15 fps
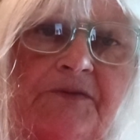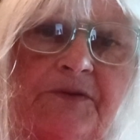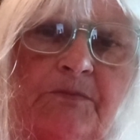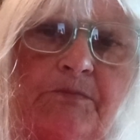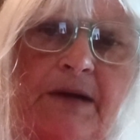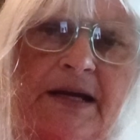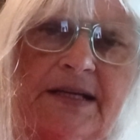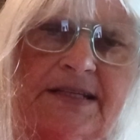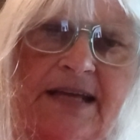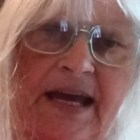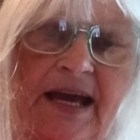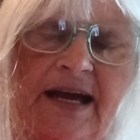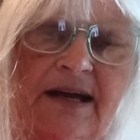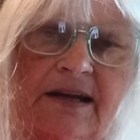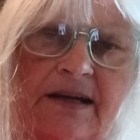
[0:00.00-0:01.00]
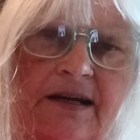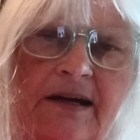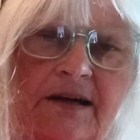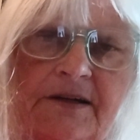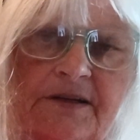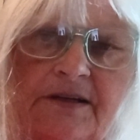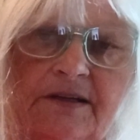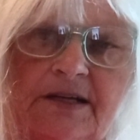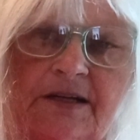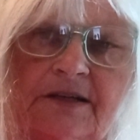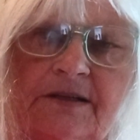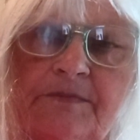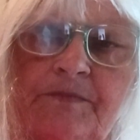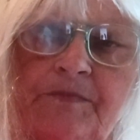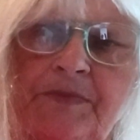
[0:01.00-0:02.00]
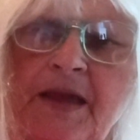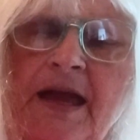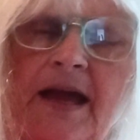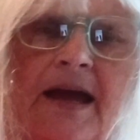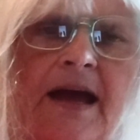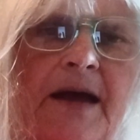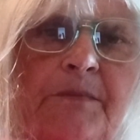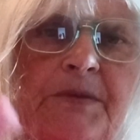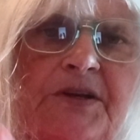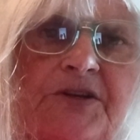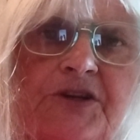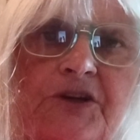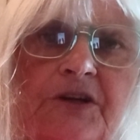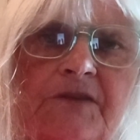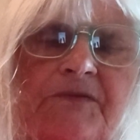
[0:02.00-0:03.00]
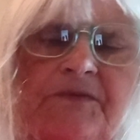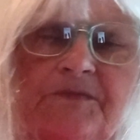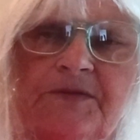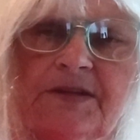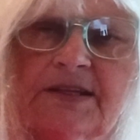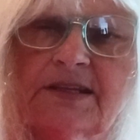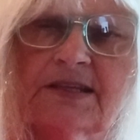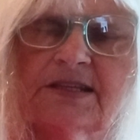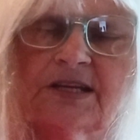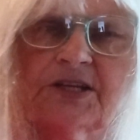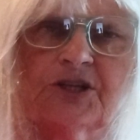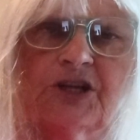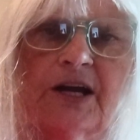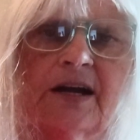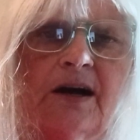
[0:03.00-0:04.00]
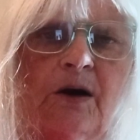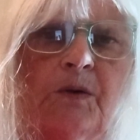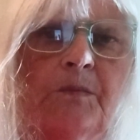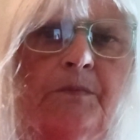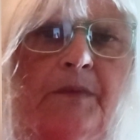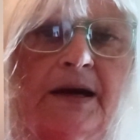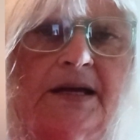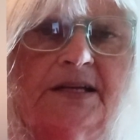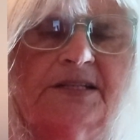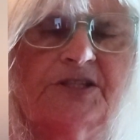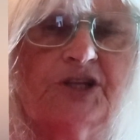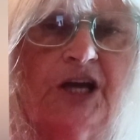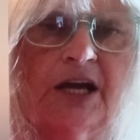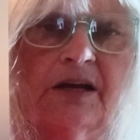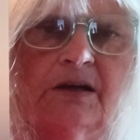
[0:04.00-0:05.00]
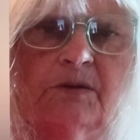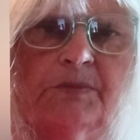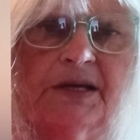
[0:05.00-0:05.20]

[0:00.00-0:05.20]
from Mike's Chaotic Gardener. And be sure to check out Mike's channel